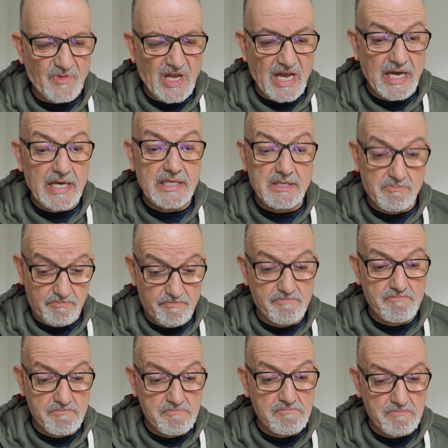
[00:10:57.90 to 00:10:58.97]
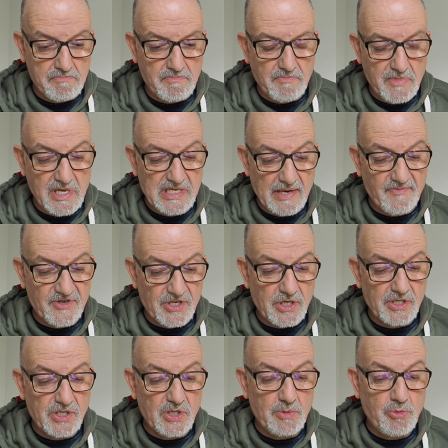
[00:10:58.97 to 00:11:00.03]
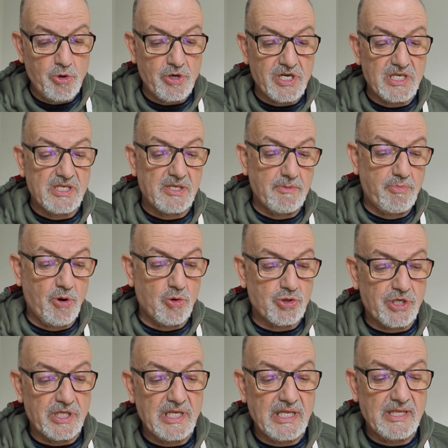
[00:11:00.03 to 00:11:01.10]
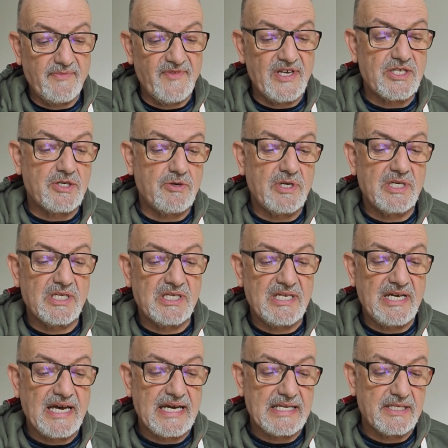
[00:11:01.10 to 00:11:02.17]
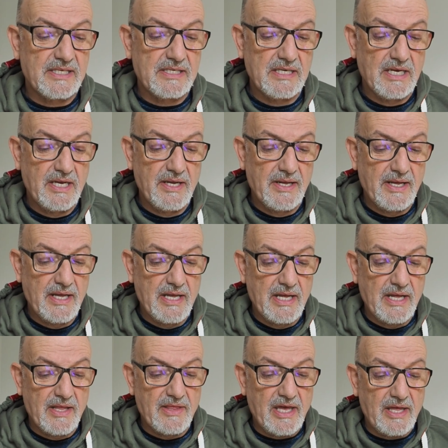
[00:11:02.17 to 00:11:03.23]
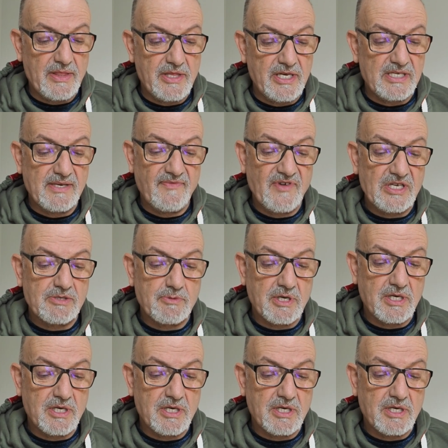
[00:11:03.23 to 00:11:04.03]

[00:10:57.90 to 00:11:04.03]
It is emphasised in the book, it is important that the investor understands that this investment